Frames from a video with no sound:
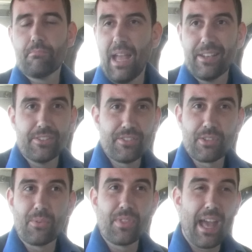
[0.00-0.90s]
and
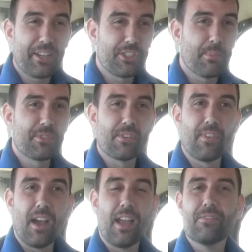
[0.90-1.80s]
so that ship
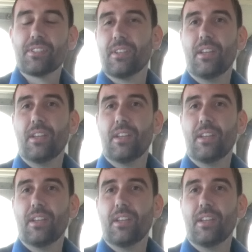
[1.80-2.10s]
survives.